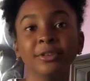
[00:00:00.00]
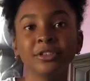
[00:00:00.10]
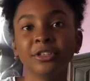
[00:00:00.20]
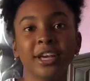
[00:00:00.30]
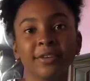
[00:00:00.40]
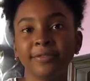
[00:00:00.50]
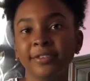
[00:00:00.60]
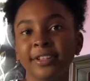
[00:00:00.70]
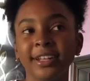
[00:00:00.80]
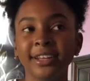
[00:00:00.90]
but she can't
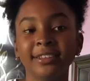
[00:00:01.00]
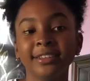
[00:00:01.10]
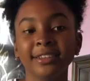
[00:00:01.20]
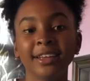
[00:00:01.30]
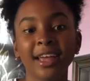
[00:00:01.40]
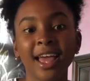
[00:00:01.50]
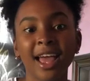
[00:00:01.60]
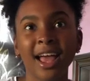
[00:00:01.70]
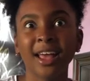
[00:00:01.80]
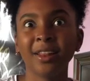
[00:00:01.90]
feel anything.
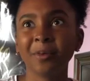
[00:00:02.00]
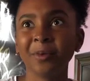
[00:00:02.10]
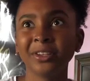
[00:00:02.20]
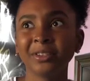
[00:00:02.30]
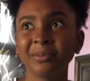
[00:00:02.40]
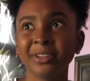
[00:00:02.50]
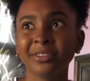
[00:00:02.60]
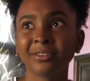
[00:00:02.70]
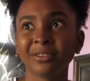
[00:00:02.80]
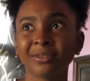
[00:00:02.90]
And the way she made
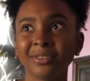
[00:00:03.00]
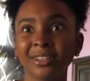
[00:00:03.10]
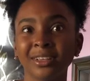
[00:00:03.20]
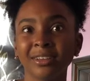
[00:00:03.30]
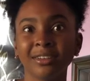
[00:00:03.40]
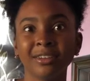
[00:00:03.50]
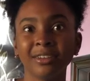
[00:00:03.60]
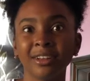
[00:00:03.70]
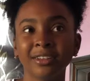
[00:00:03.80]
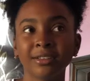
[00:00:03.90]
it sound was like it
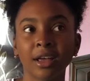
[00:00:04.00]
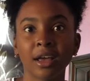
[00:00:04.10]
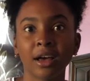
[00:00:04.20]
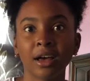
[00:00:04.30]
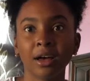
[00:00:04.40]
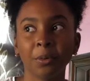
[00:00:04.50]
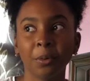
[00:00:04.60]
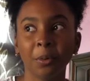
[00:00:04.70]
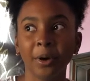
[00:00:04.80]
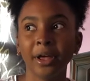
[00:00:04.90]
hurt. I was like,
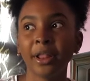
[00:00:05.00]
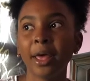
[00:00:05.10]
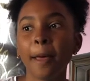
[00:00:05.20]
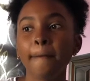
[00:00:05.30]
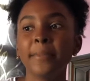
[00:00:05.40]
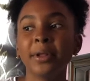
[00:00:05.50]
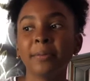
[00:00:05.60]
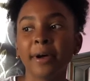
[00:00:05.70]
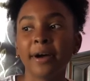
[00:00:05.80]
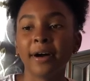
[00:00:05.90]
what? But
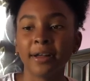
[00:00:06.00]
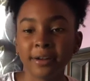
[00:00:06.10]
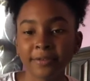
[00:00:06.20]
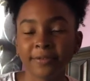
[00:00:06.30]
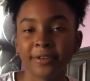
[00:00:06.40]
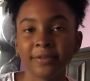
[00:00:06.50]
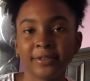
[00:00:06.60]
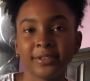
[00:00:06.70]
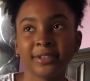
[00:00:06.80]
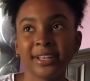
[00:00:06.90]
then my other friend
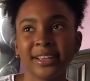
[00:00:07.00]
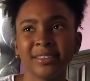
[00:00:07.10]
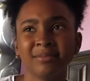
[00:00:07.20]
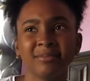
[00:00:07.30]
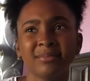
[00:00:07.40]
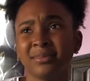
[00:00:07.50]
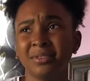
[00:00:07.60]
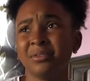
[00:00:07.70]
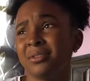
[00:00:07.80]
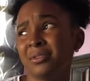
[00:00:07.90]
was just like,
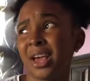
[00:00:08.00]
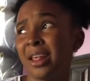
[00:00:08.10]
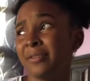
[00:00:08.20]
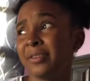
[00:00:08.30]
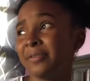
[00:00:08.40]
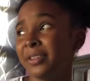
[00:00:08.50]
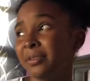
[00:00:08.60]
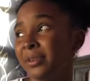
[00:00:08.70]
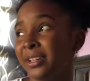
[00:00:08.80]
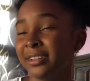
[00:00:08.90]
you can't even feel
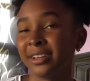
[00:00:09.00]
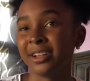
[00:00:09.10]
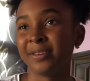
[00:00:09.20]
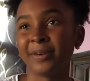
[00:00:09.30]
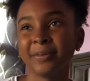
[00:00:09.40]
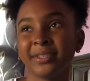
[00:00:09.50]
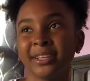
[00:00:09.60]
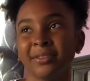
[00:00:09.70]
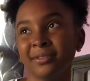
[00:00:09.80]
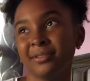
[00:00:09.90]
it when you take it off. I'm just
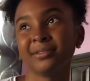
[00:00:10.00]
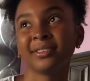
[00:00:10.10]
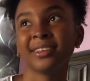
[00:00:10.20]
like, oh,